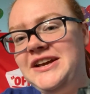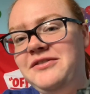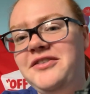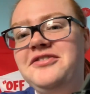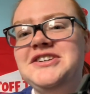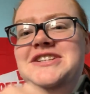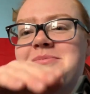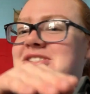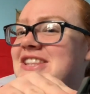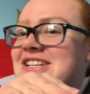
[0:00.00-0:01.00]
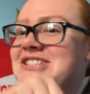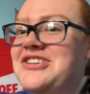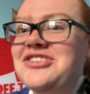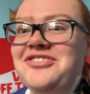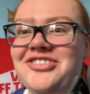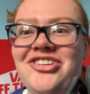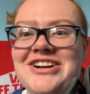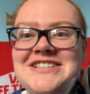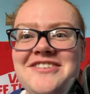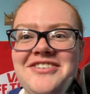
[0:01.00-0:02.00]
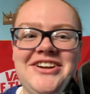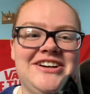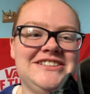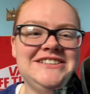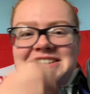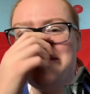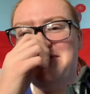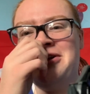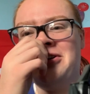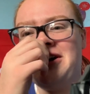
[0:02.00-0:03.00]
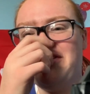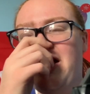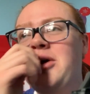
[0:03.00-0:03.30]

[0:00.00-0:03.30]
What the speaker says: refer to him as this dude for the rest of the video, or else he's gonna be going off.